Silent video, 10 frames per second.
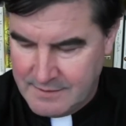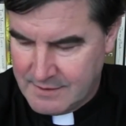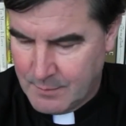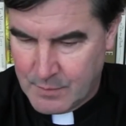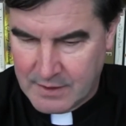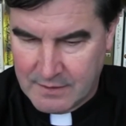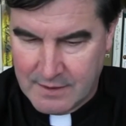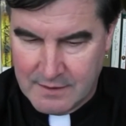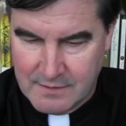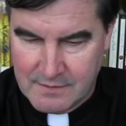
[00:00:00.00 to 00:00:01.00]
something
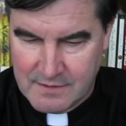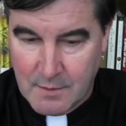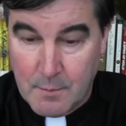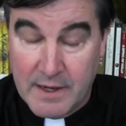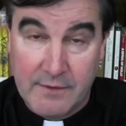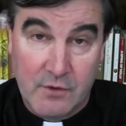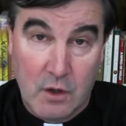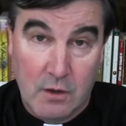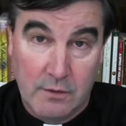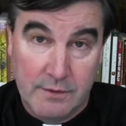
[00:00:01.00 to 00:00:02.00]
that some might have
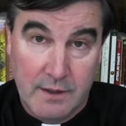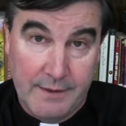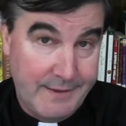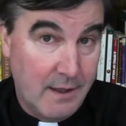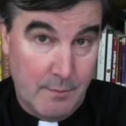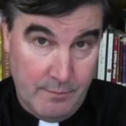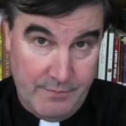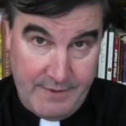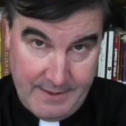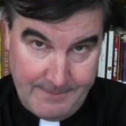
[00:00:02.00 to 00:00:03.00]
called a dumb
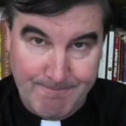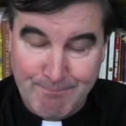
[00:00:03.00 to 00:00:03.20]
thing.